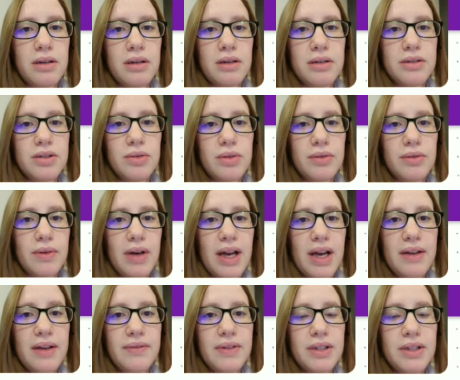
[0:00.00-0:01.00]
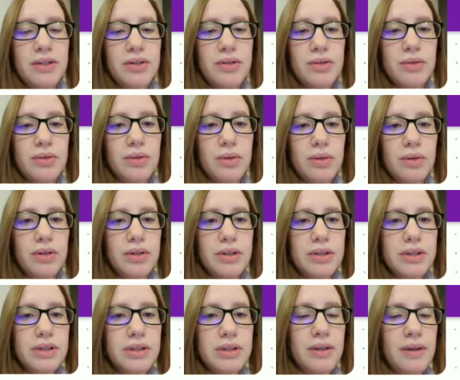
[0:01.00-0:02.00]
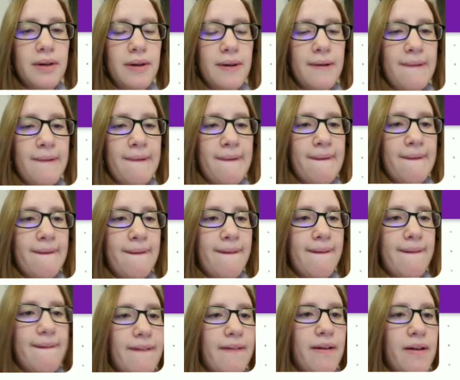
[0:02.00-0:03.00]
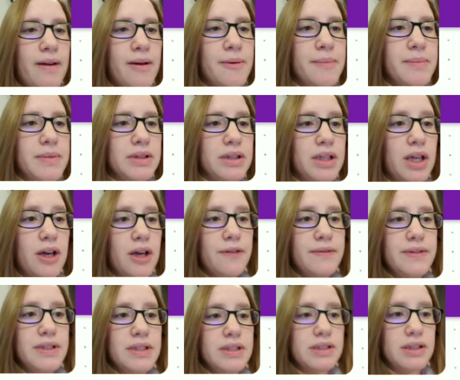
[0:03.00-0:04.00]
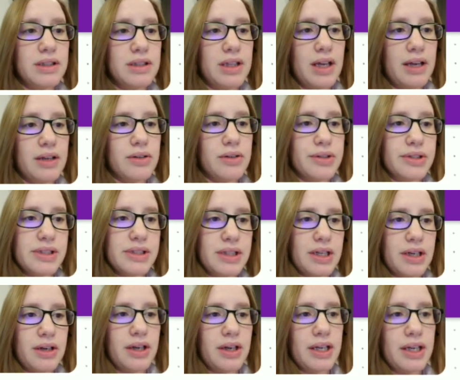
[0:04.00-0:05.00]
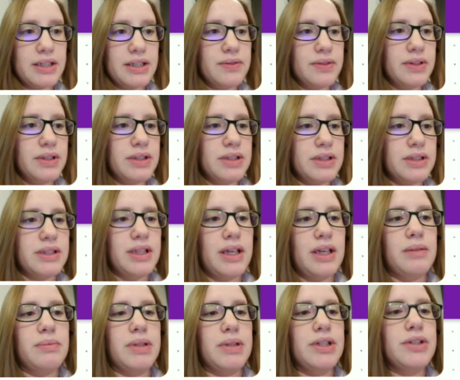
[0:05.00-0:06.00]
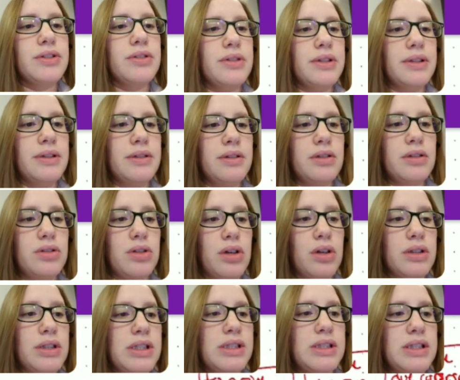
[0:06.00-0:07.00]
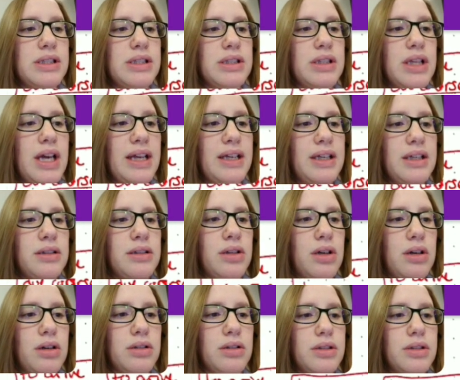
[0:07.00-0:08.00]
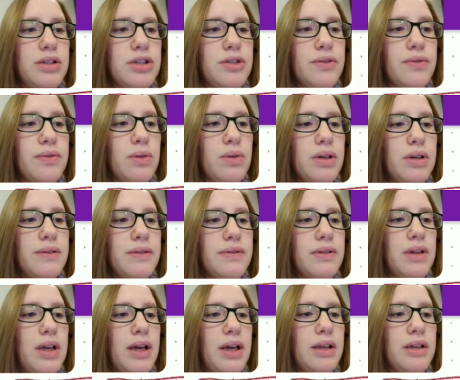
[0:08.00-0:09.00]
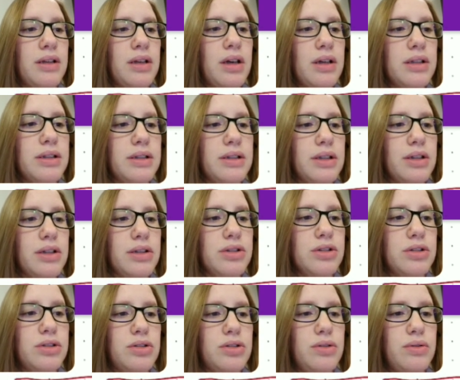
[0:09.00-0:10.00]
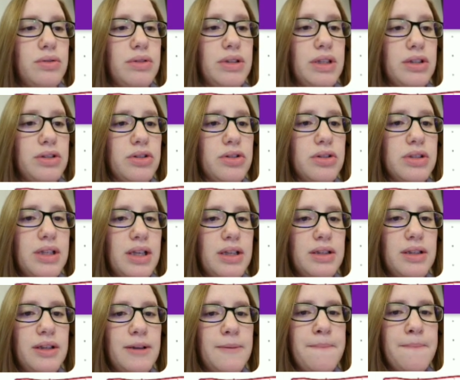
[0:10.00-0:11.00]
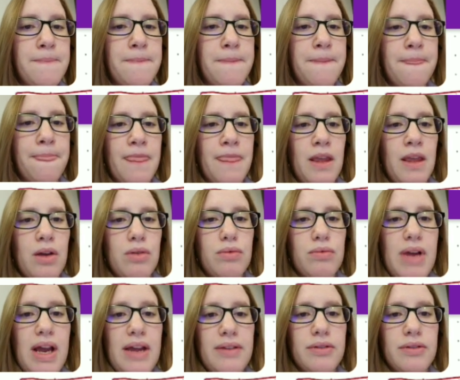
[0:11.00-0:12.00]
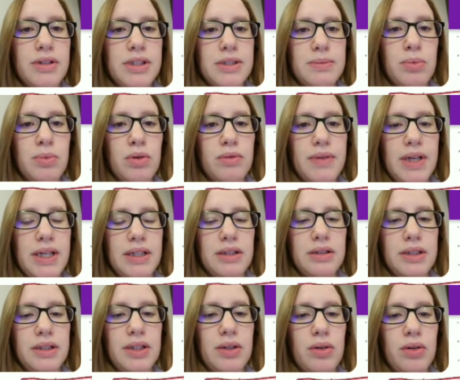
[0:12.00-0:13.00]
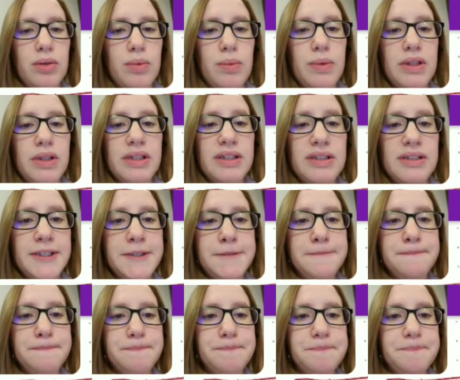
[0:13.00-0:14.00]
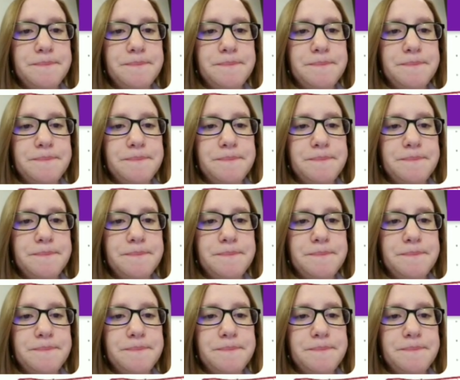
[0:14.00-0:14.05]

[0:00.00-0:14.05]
to arrive in due course. Loved is to like or desire actively, to take pleasure in. Darkness is lacking knowledge, devoid of light, not clear to the understanding. Rather is more readily or willingly.